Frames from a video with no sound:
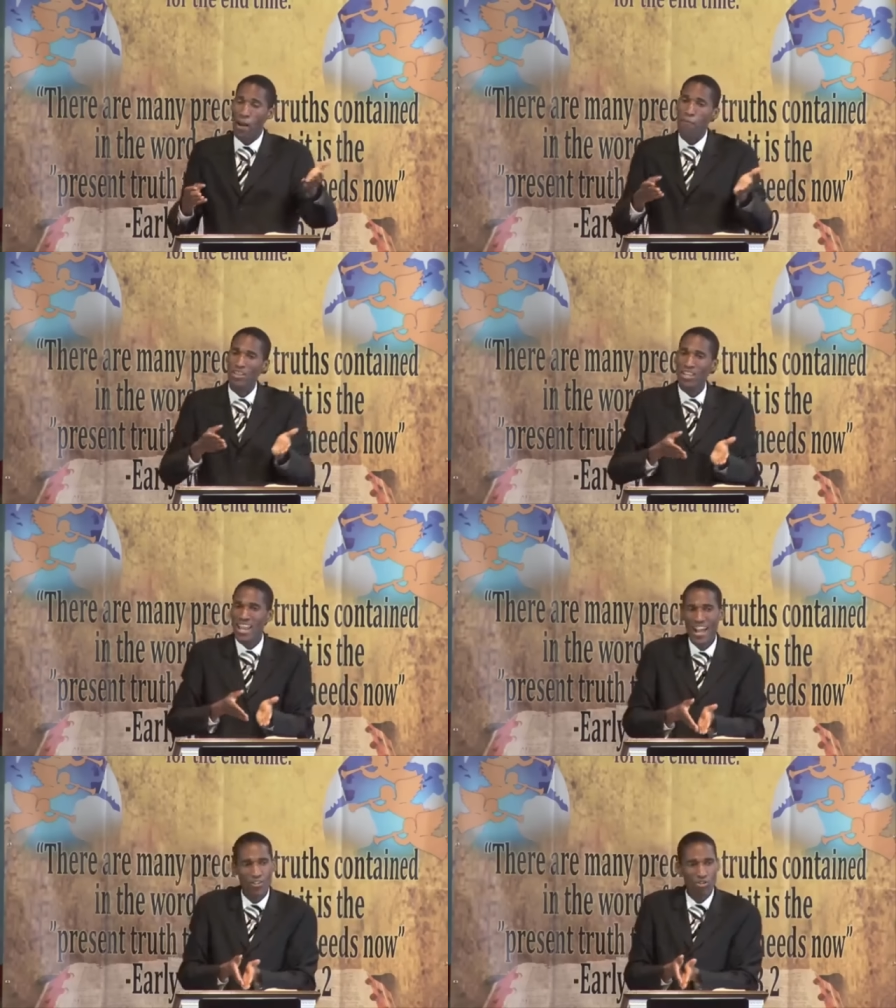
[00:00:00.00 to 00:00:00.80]
But the
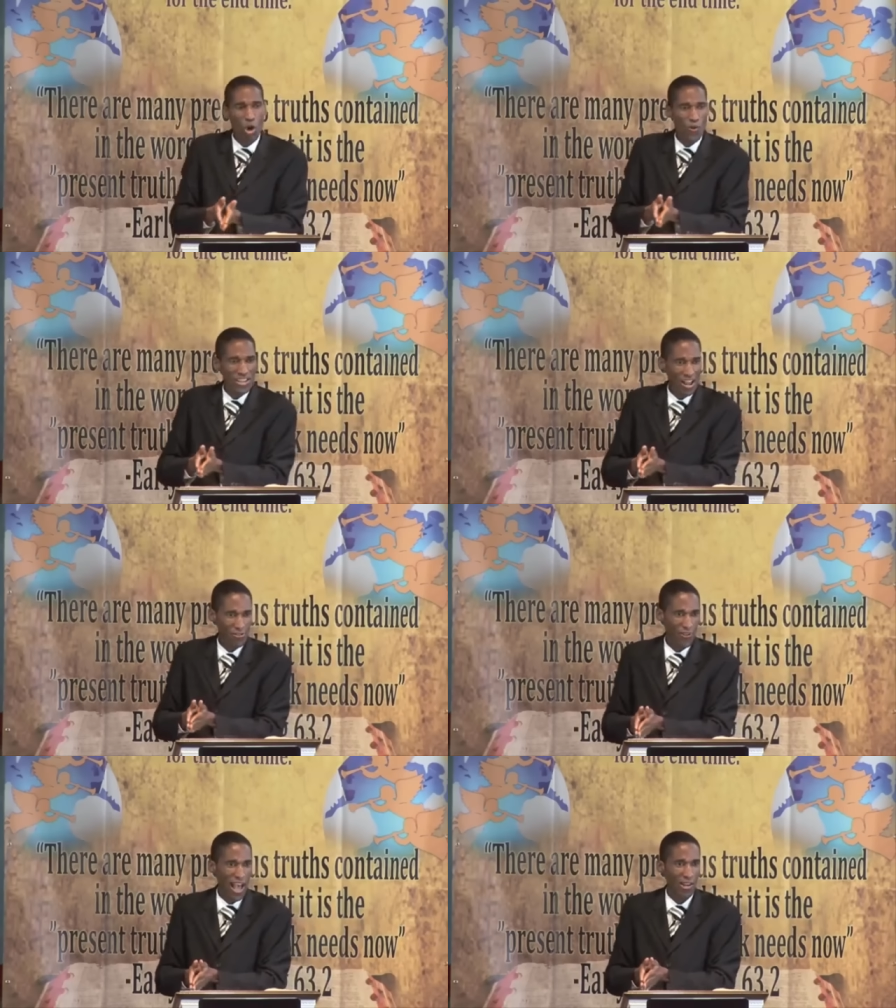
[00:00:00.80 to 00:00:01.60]
next story that
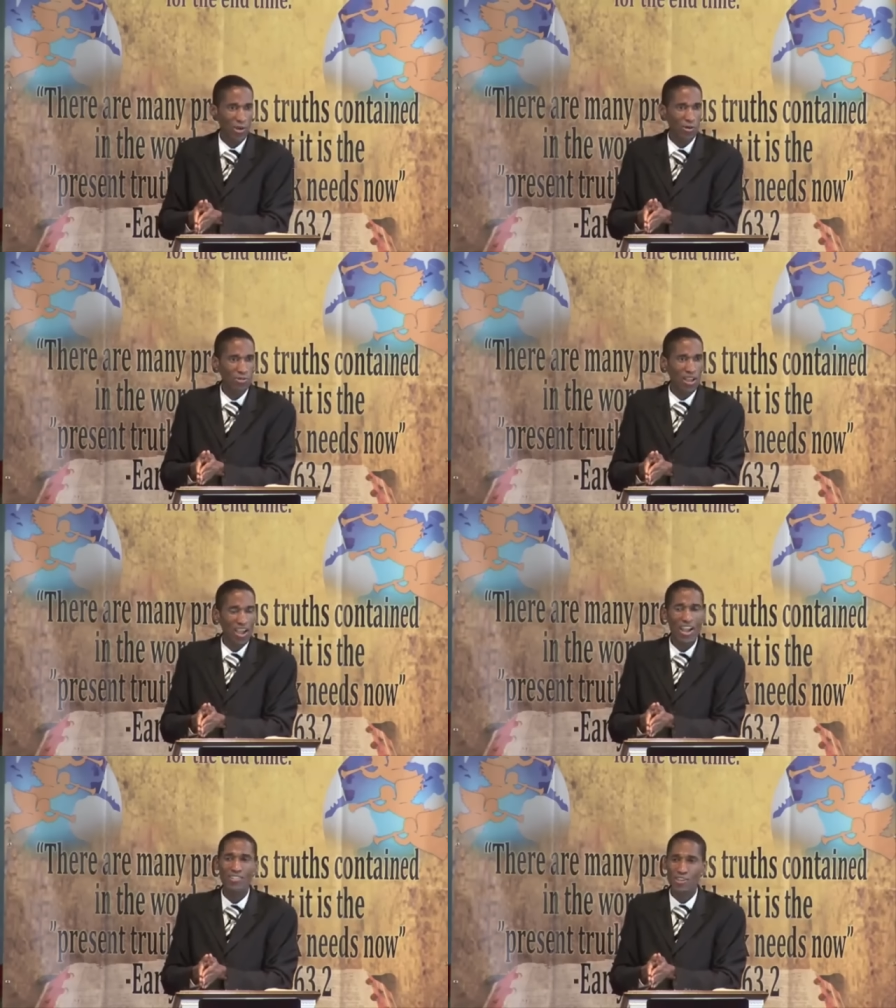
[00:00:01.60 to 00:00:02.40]
follows,
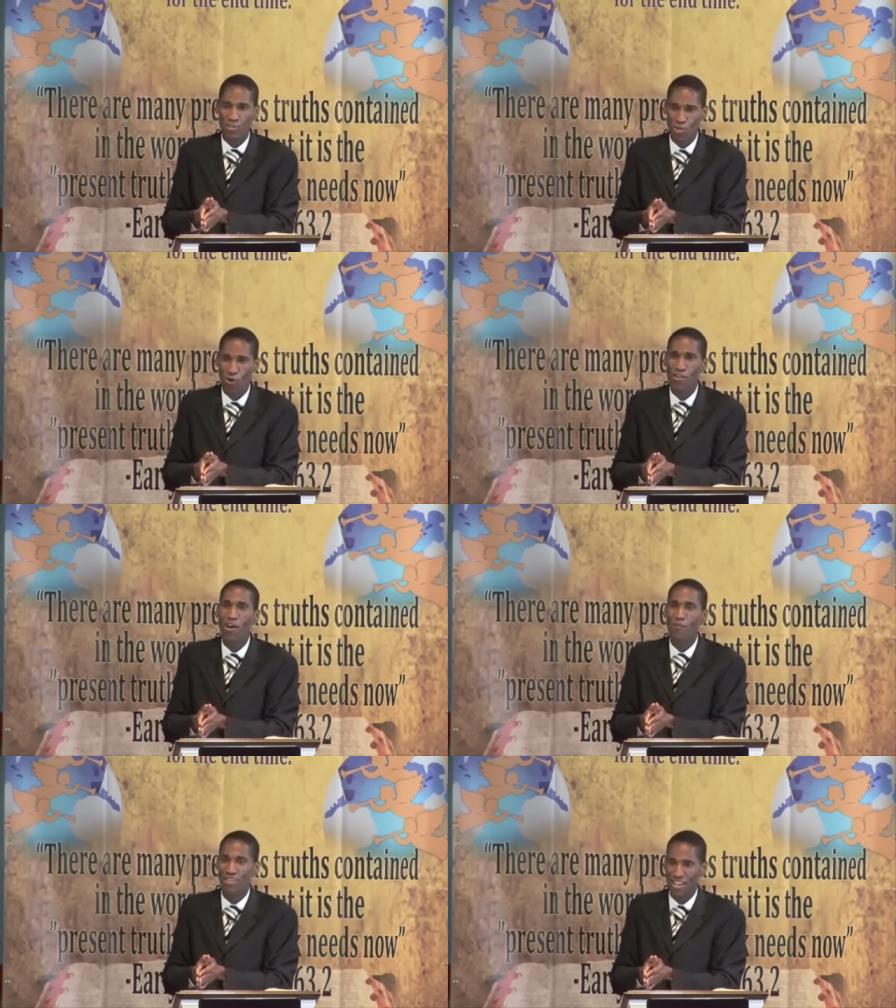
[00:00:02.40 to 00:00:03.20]
it's a story
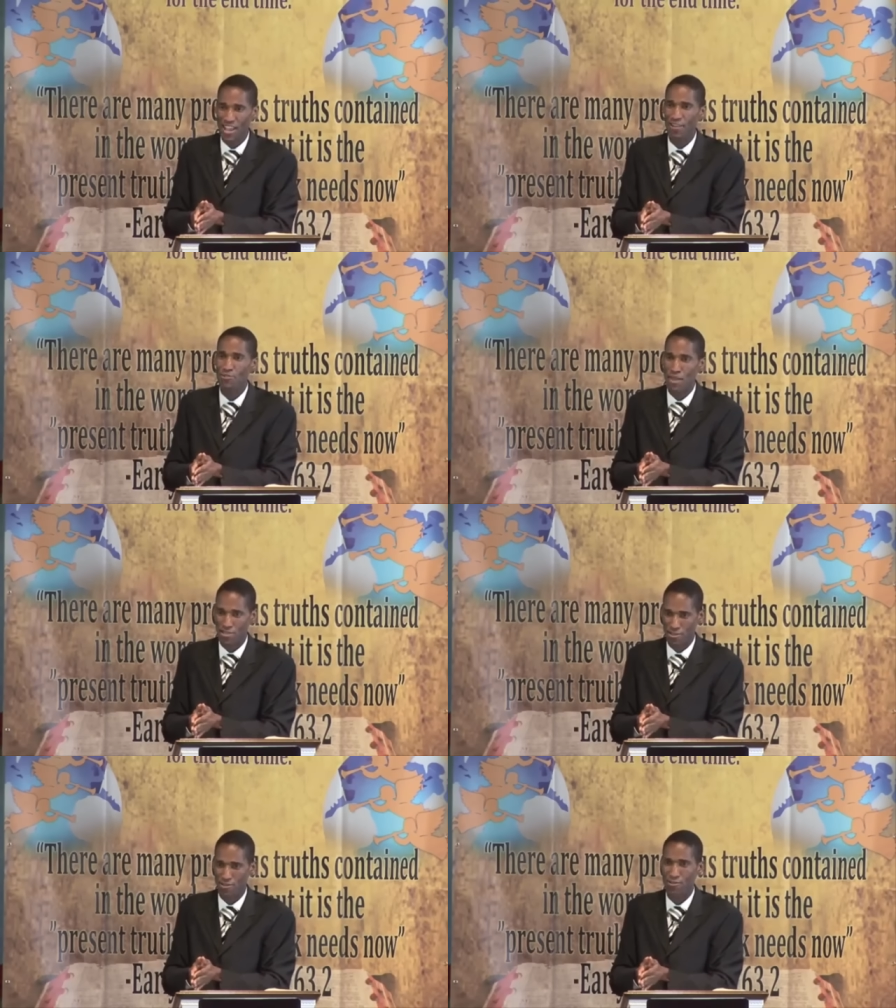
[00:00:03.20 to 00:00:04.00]
of the health
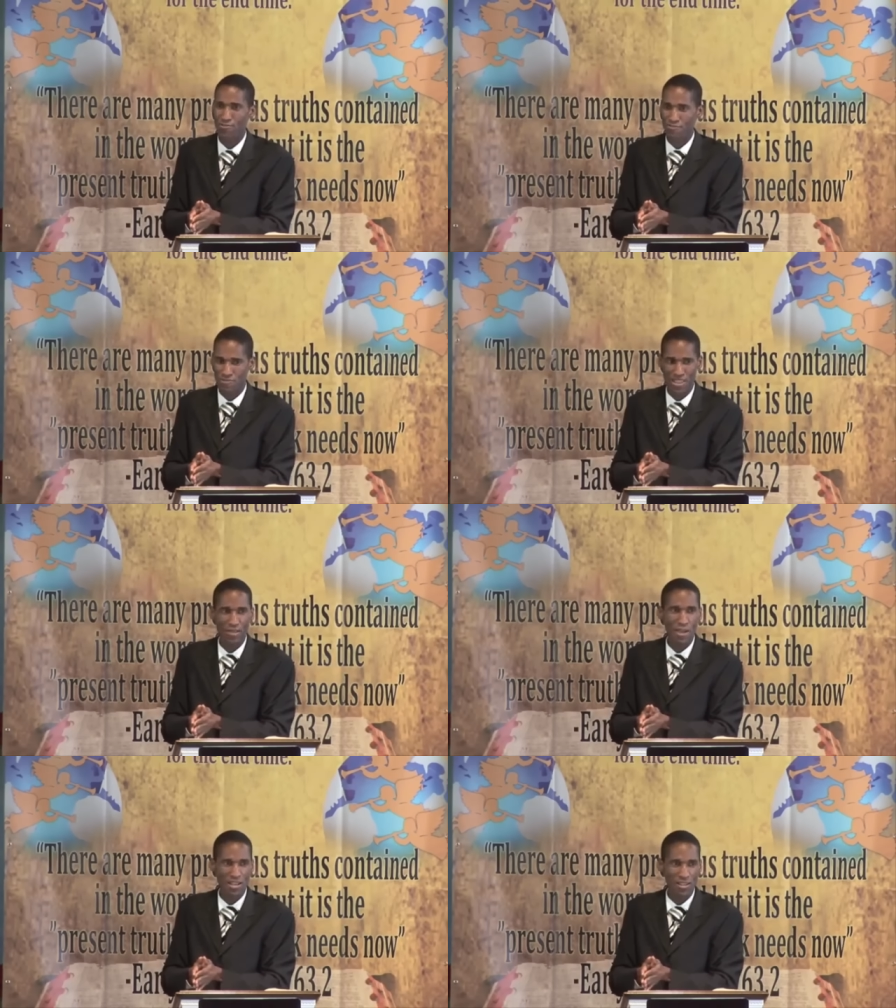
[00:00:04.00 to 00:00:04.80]
message.
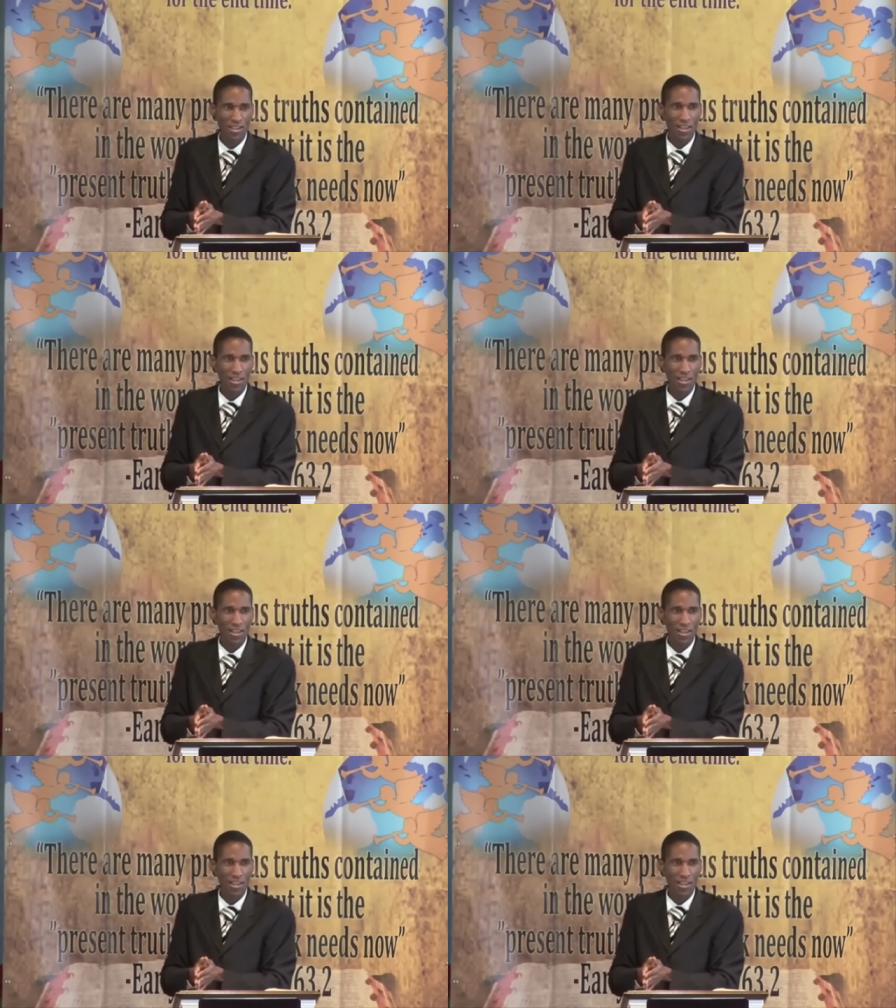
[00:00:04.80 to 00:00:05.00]
Amen.